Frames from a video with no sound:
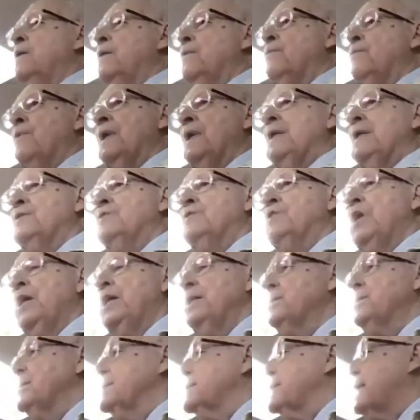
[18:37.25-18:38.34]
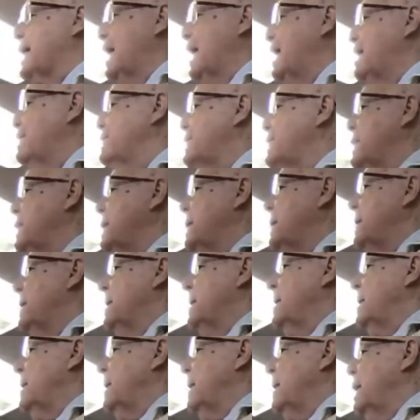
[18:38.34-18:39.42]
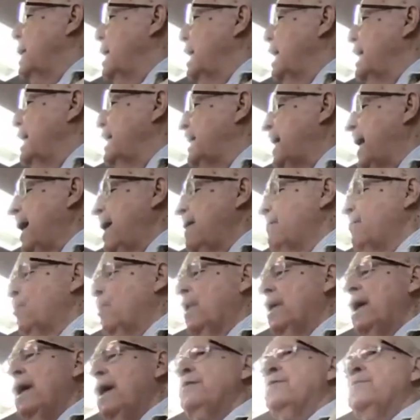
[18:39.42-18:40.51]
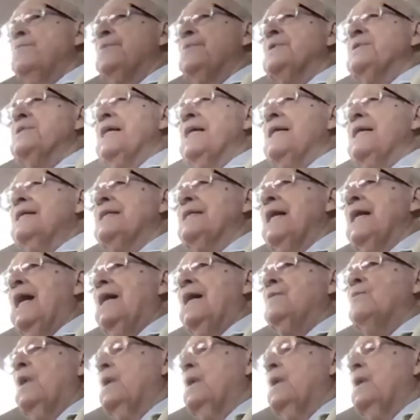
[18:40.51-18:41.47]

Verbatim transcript: When Jesus came, became 100% God,